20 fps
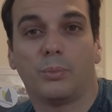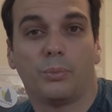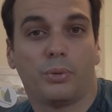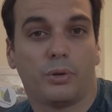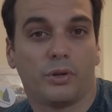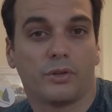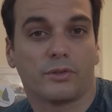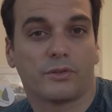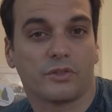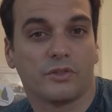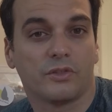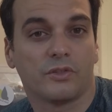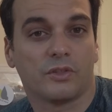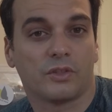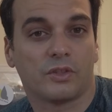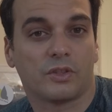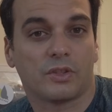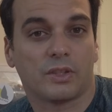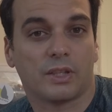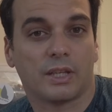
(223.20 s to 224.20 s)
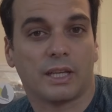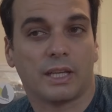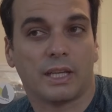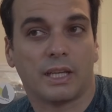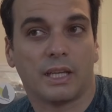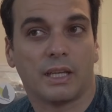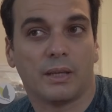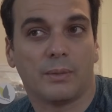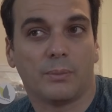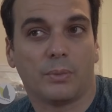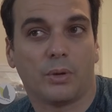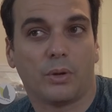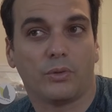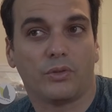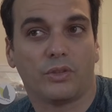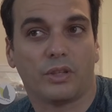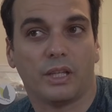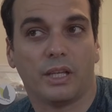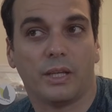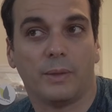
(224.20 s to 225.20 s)
persons
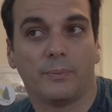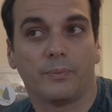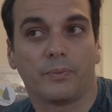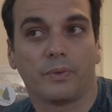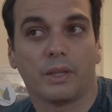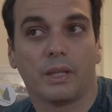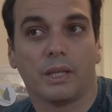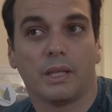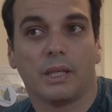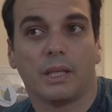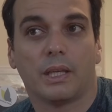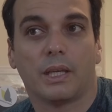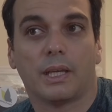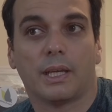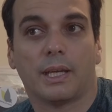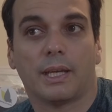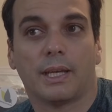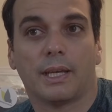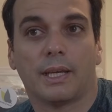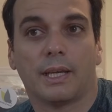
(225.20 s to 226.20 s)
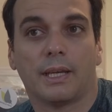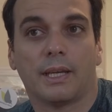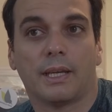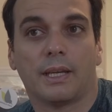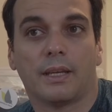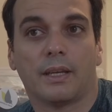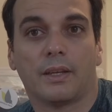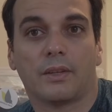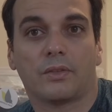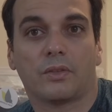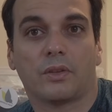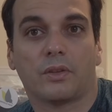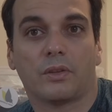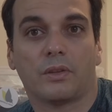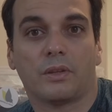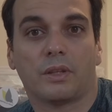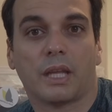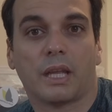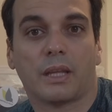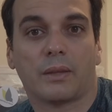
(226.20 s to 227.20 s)
mostly. So
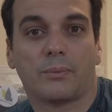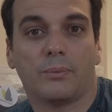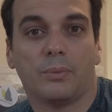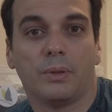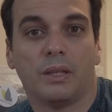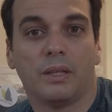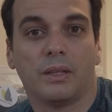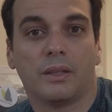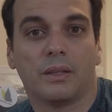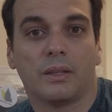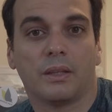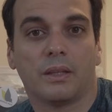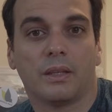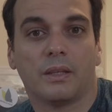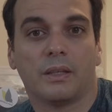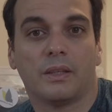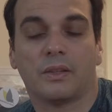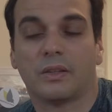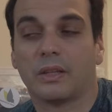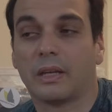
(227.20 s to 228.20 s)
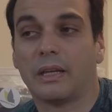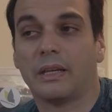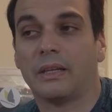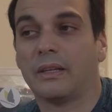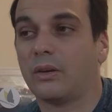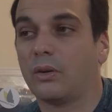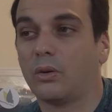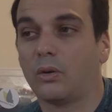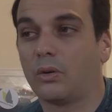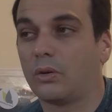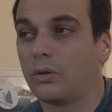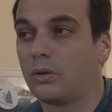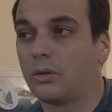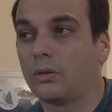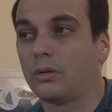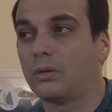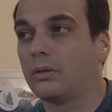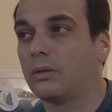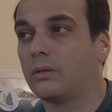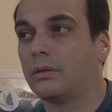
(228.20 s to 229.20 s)
that being is a
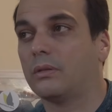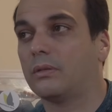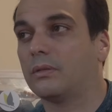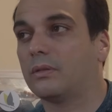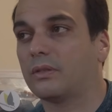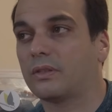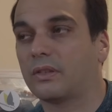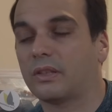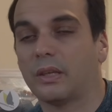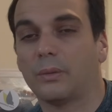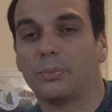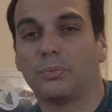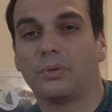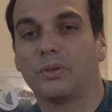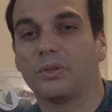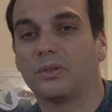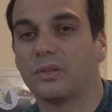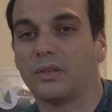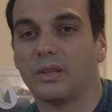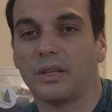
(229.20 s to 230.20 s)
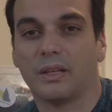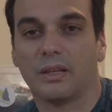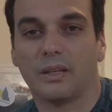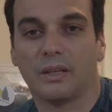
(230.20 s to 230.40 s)
whole separate